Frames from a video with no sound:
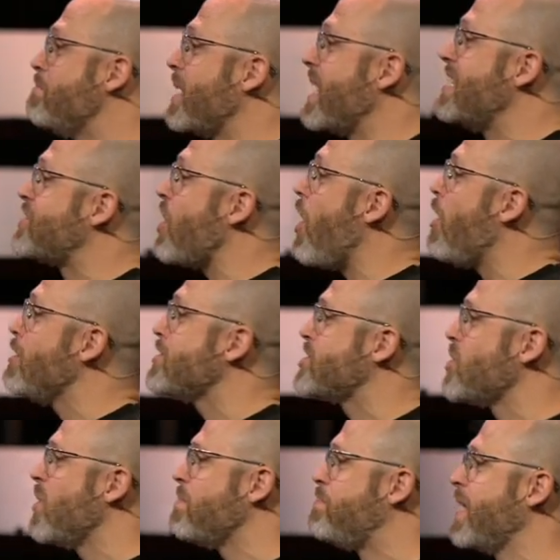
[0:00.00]
in, but it's
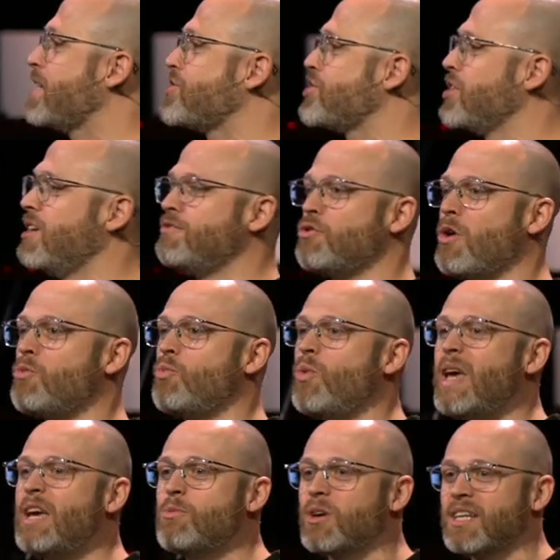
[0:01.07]
also a picture of what
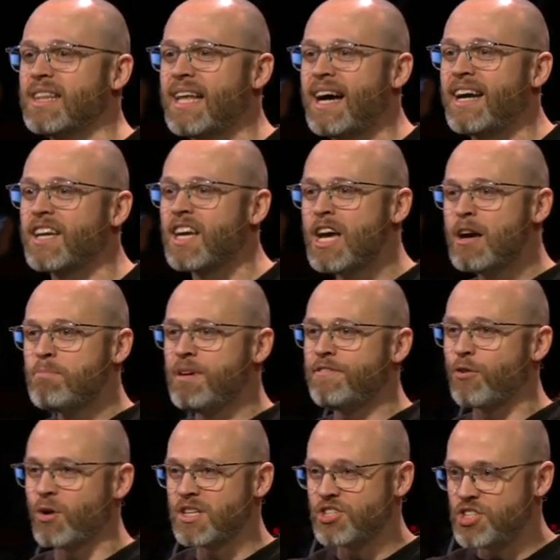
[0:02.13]
we were like
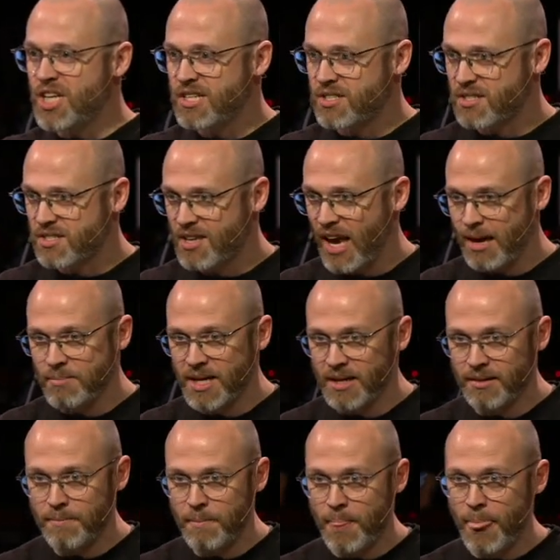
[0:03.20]
before Jesus came
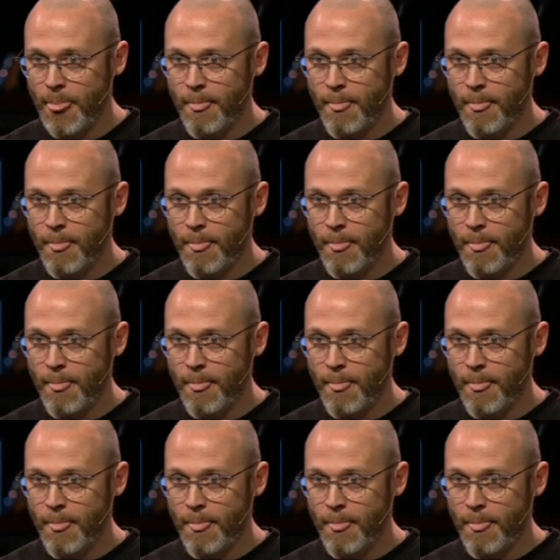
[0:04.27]
in.